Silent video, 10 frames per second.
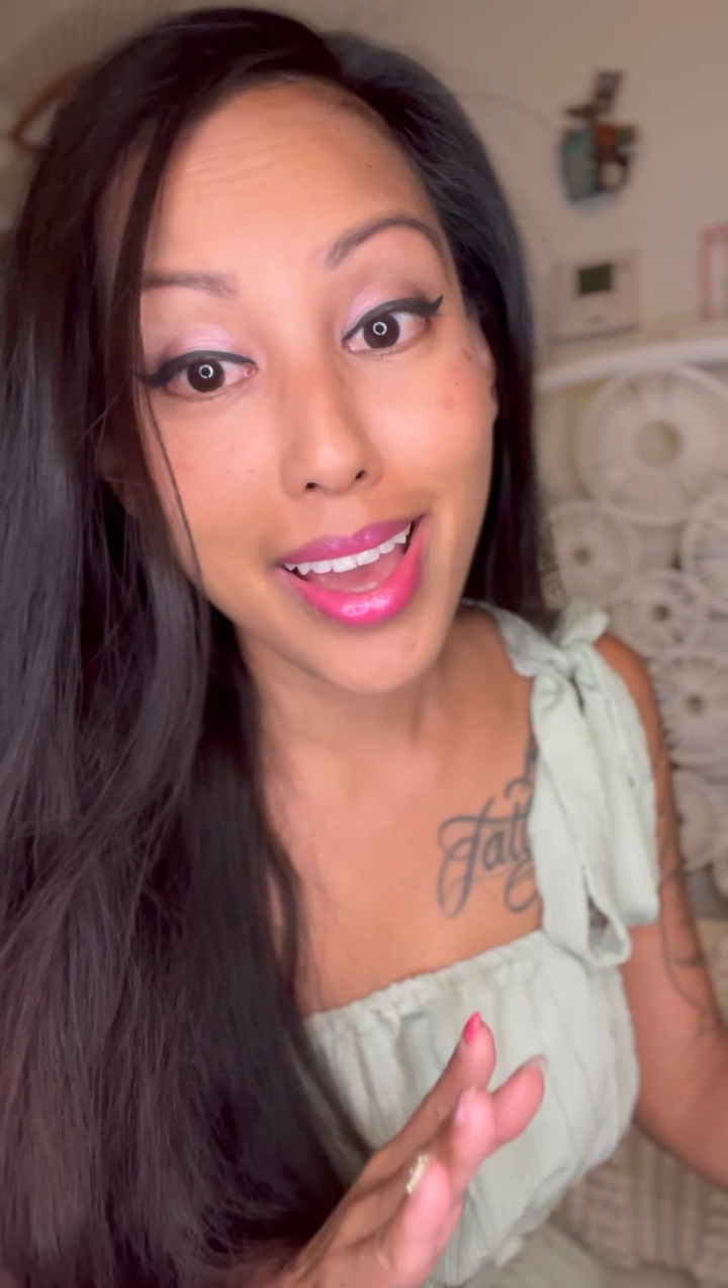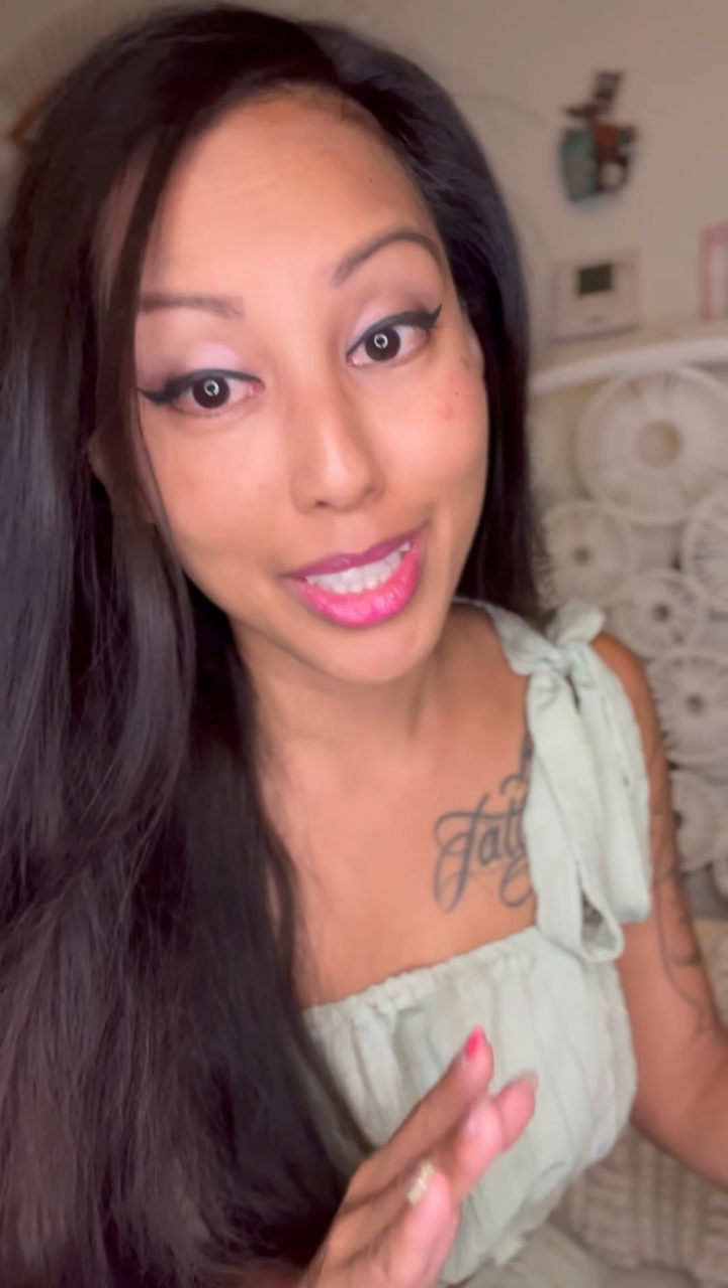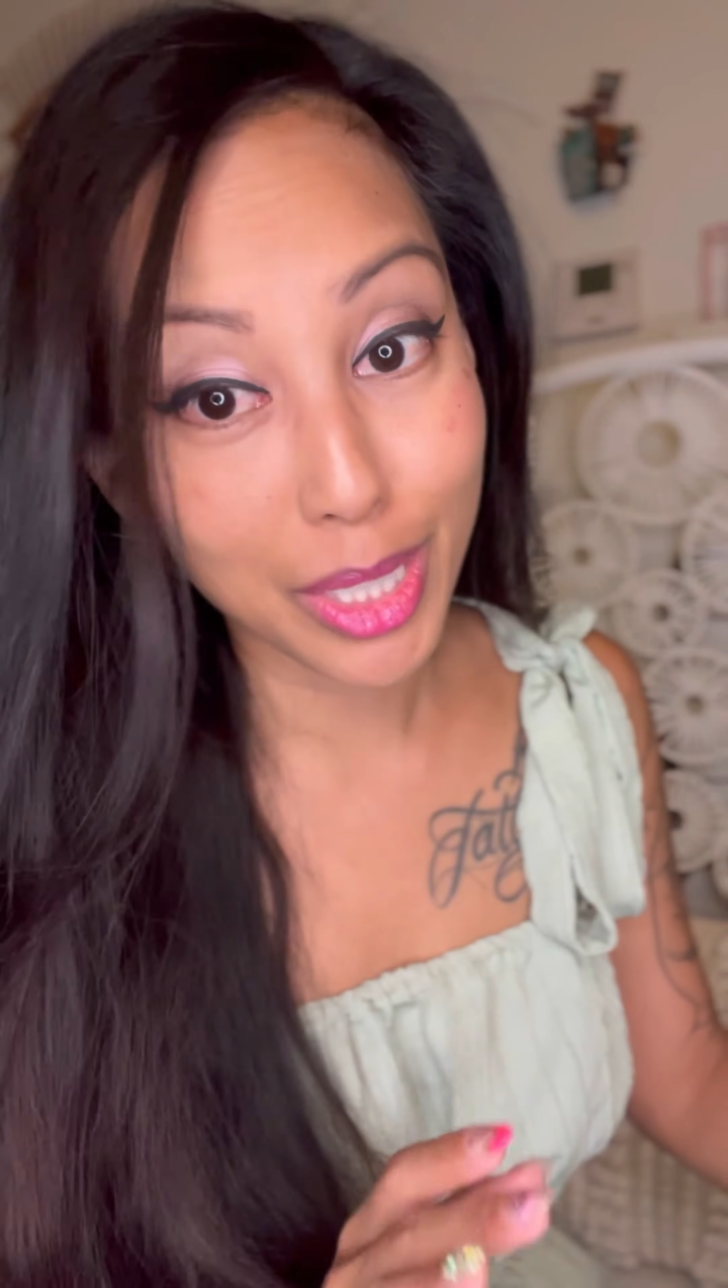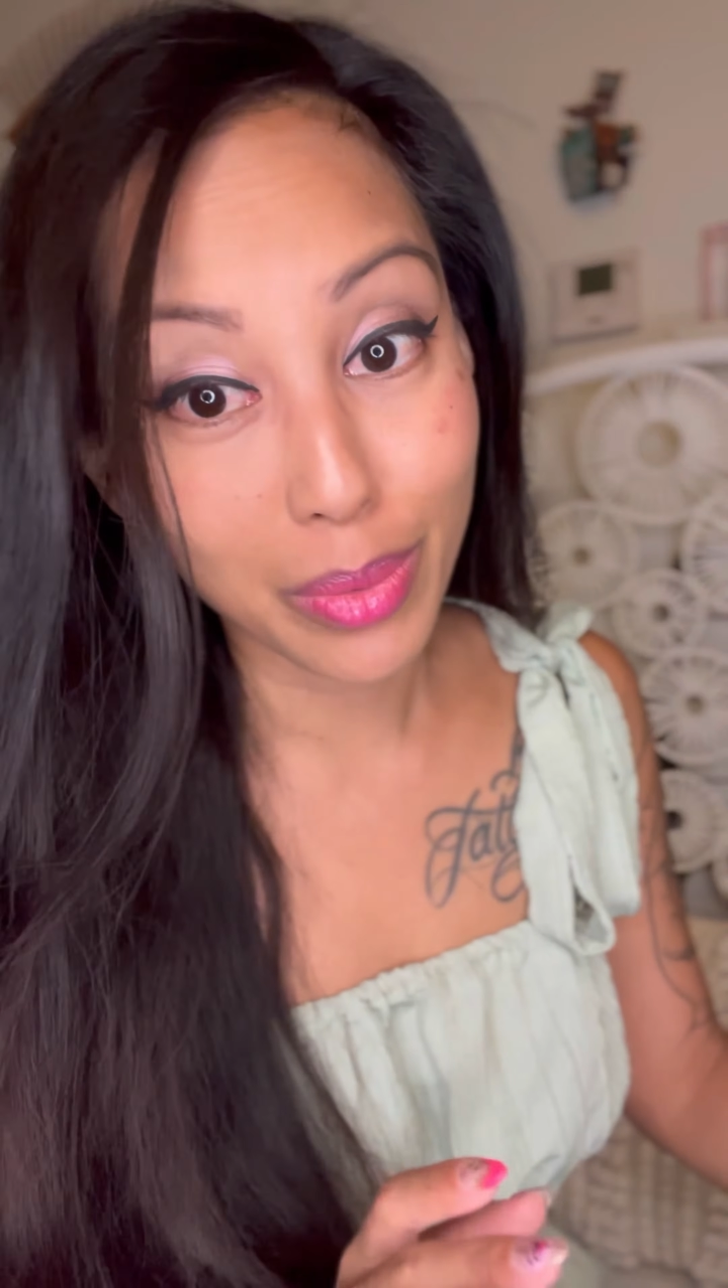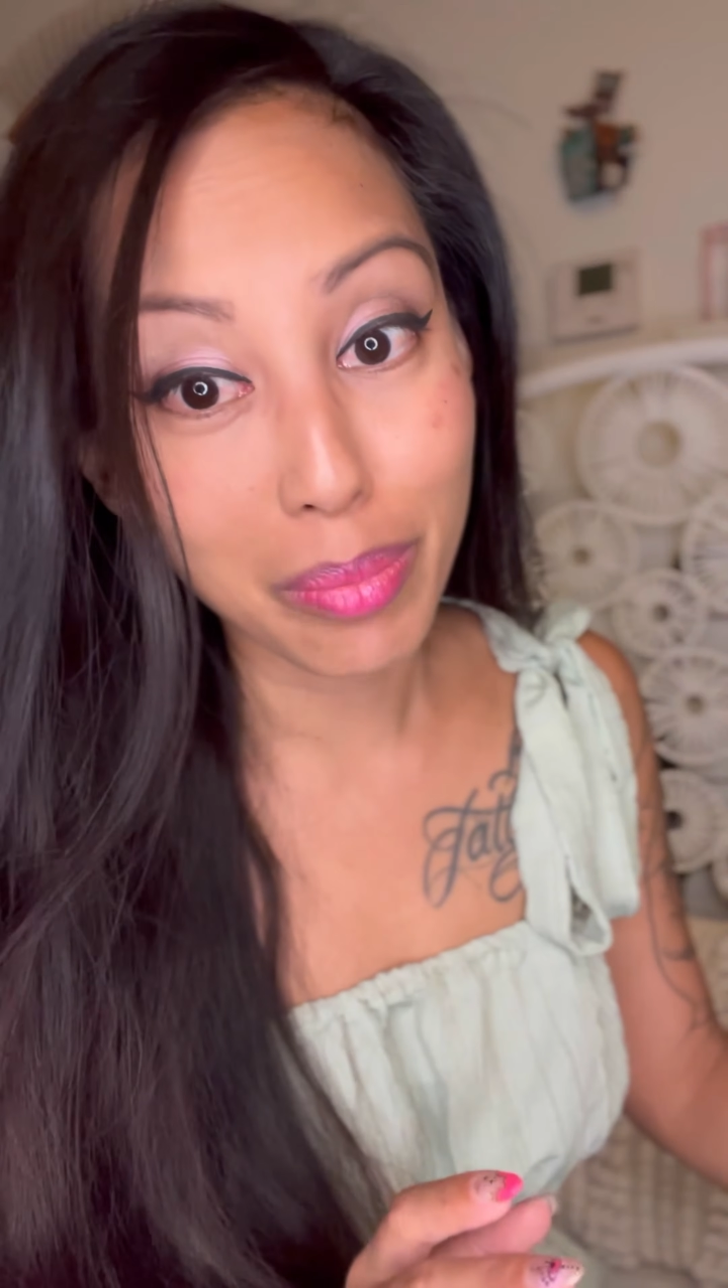And
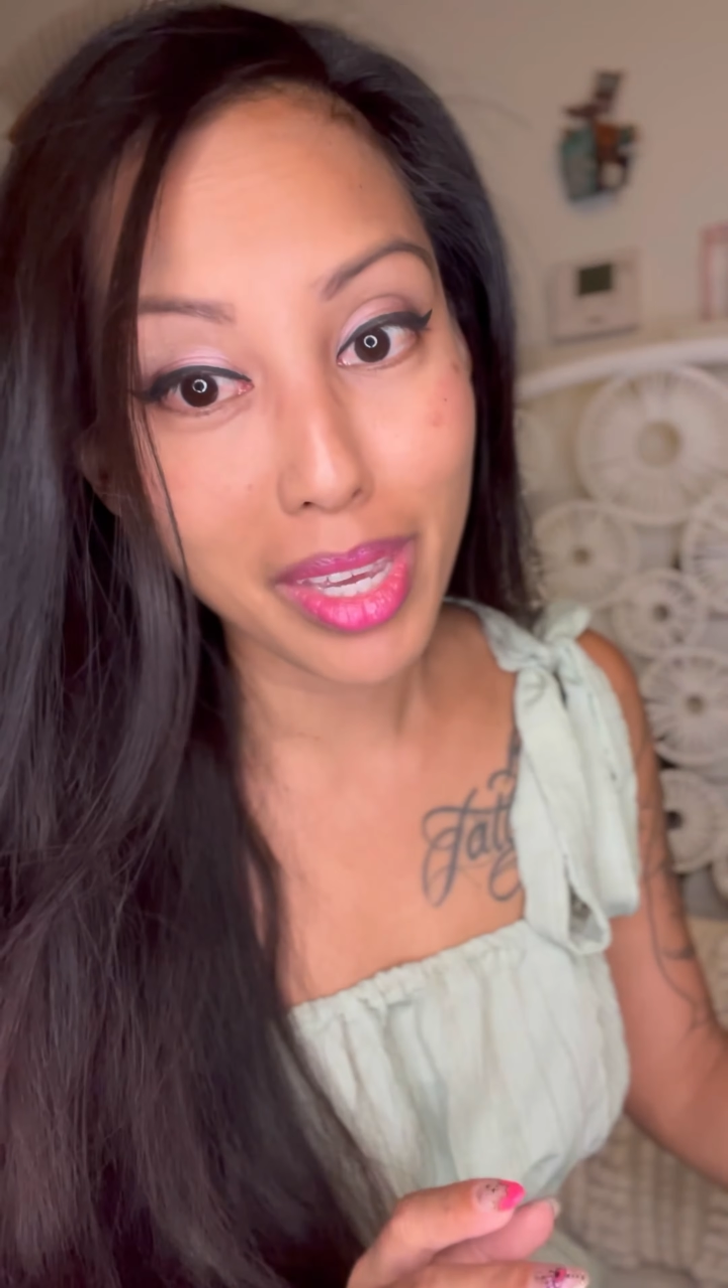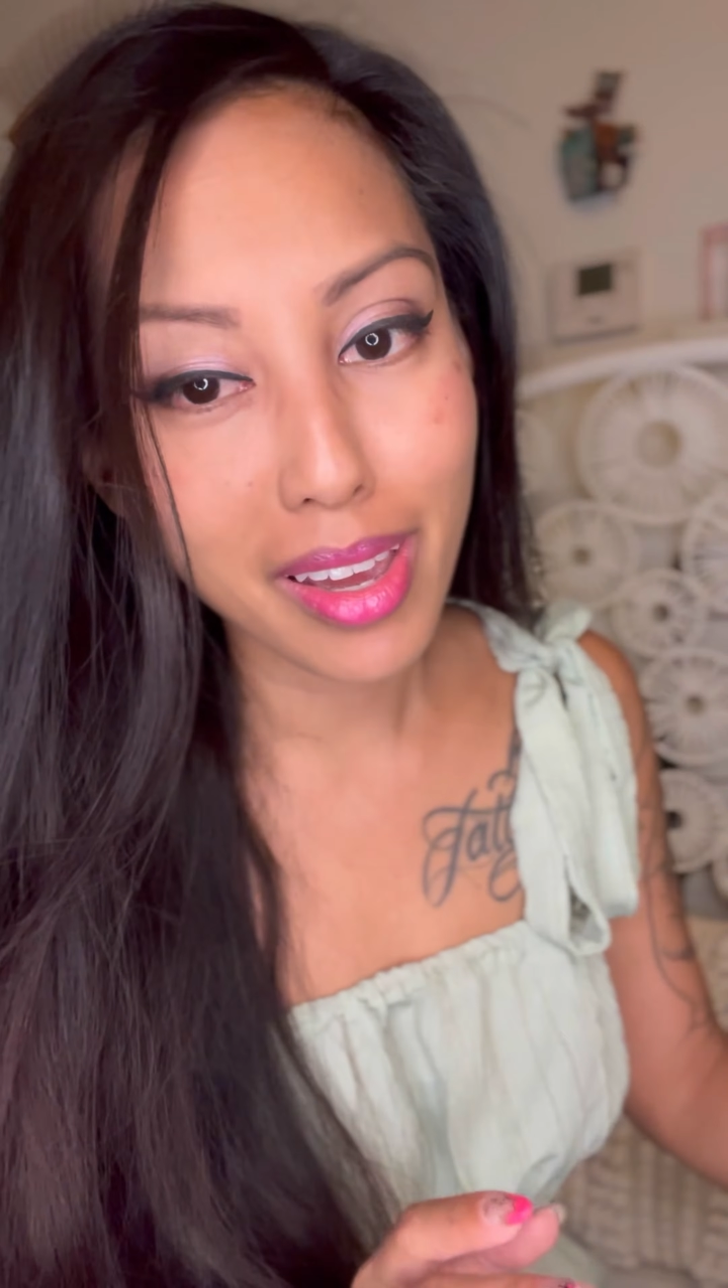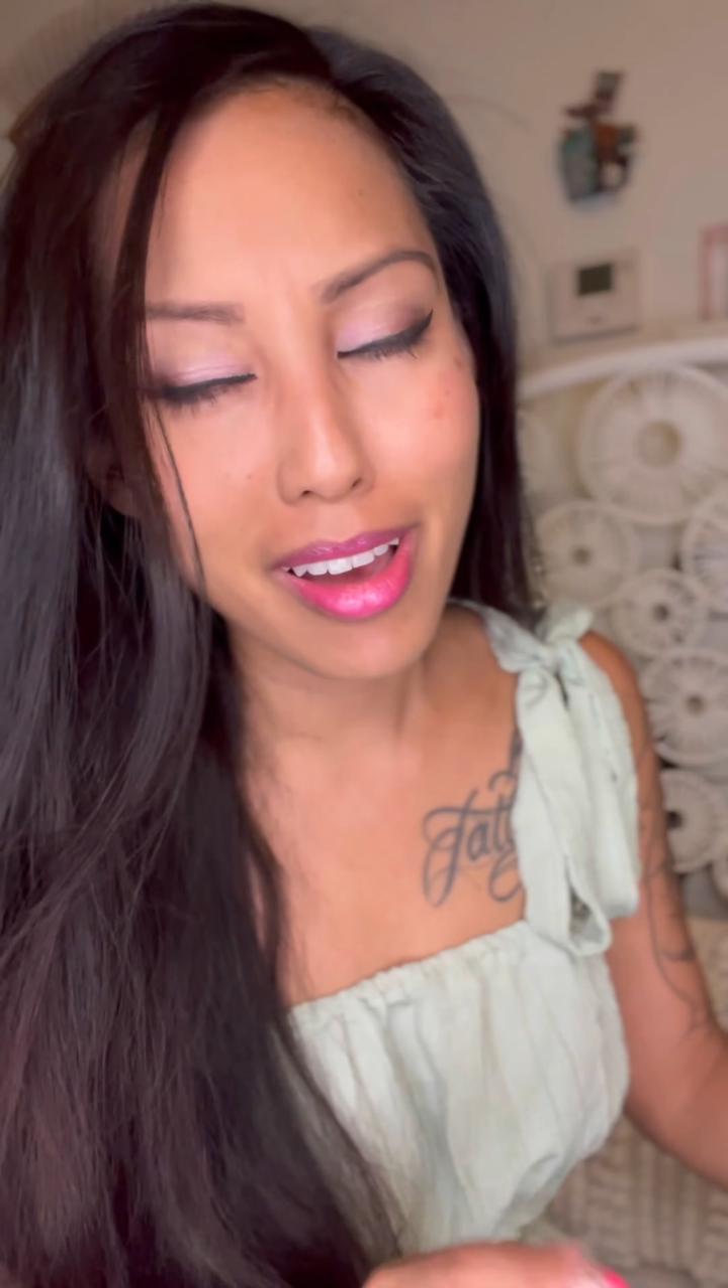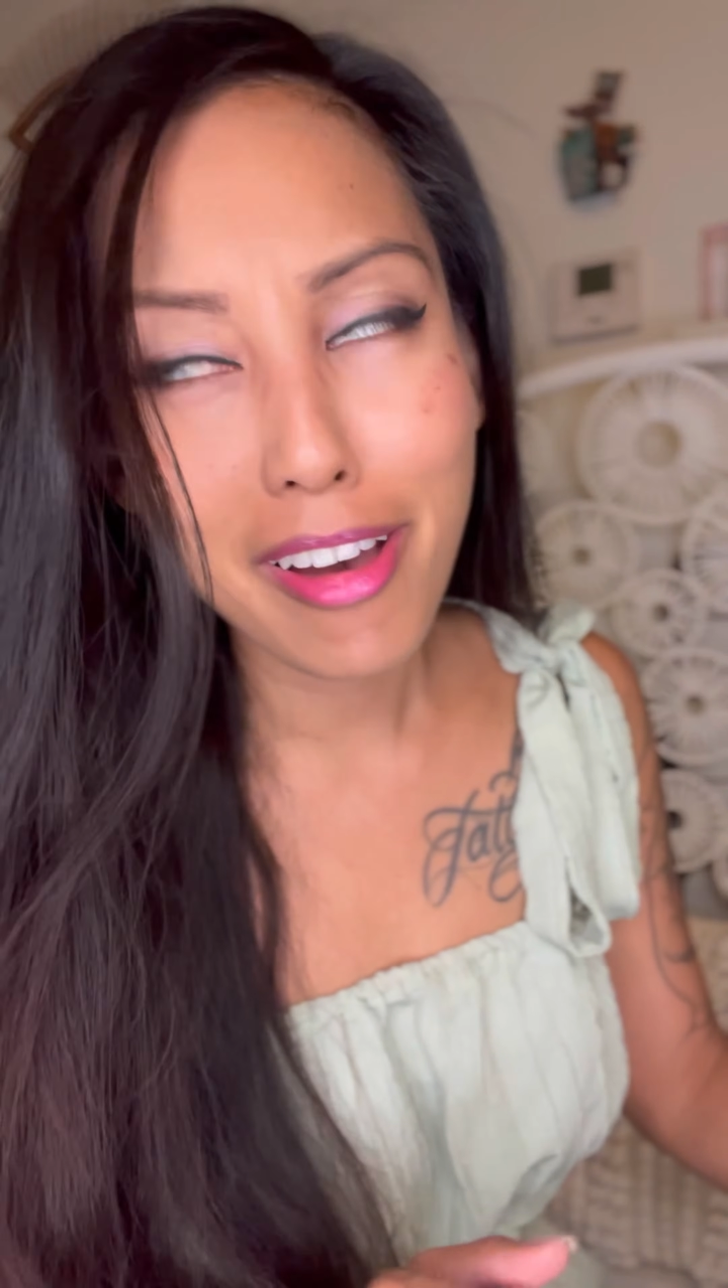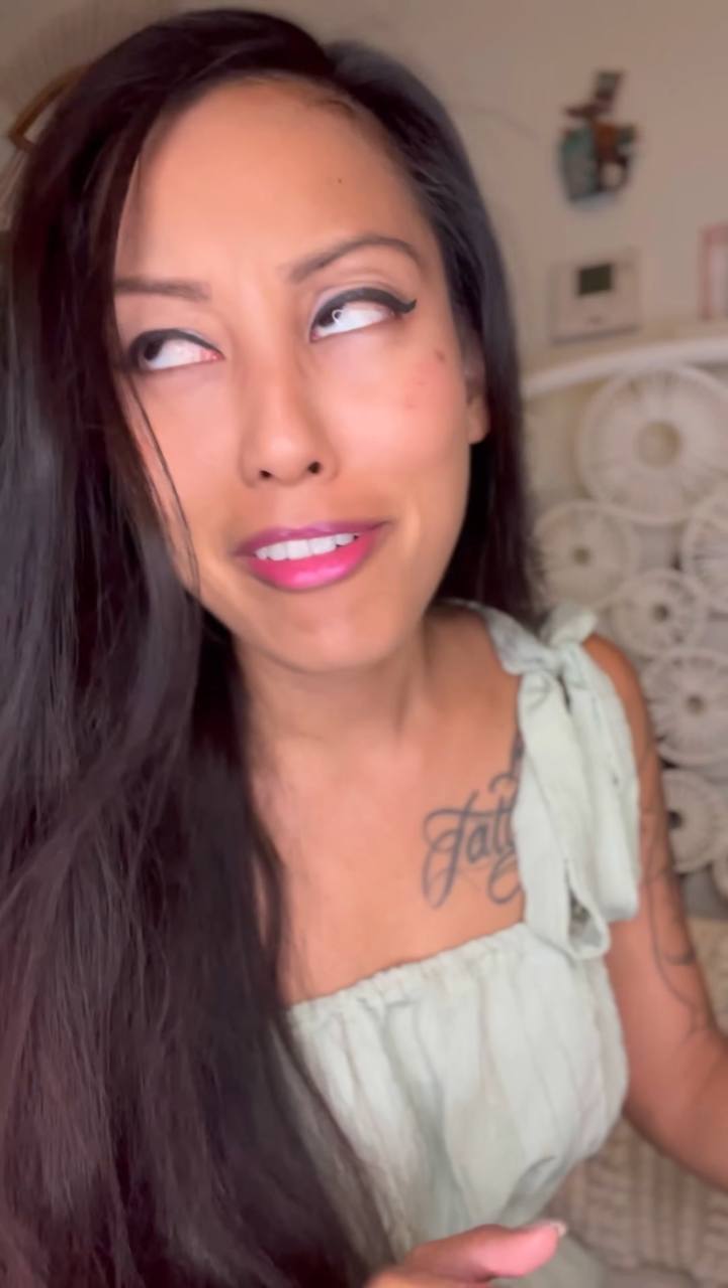swimming?